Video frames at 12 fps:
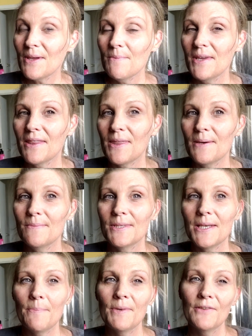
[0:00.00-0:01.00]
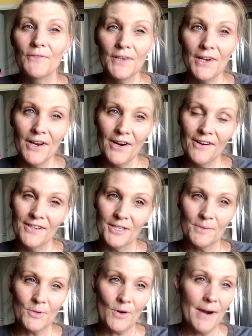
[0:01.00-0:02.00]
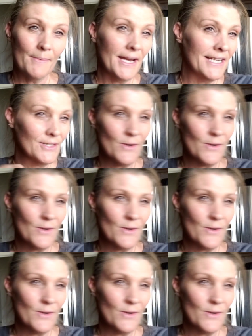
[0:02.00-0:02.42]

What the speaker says: give me a thumbs up, and if you're not already subscribed, guys,